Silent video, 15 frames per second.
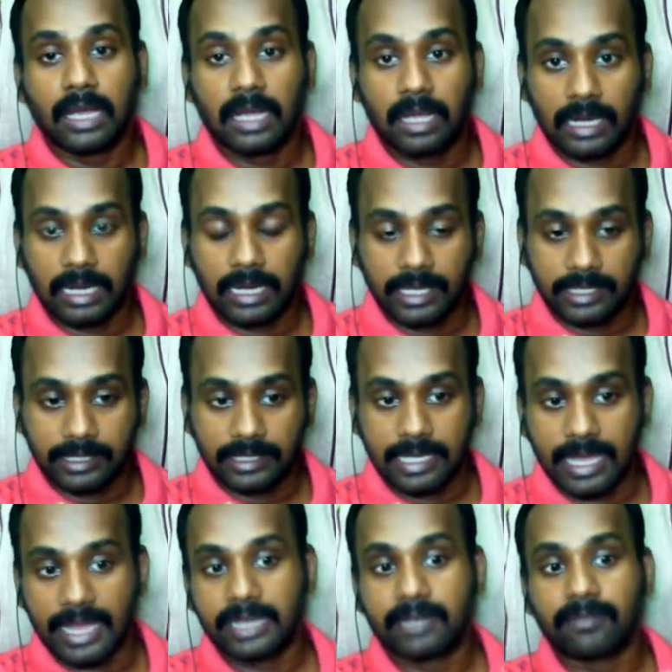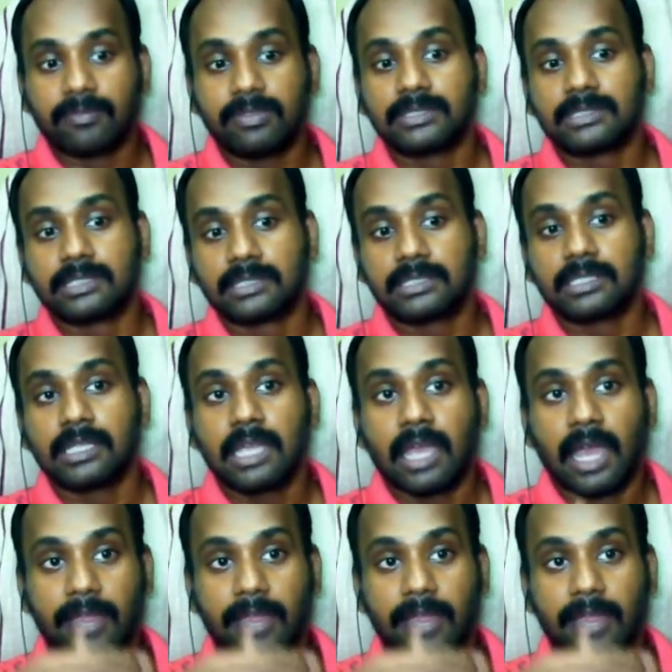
or like a direct visit.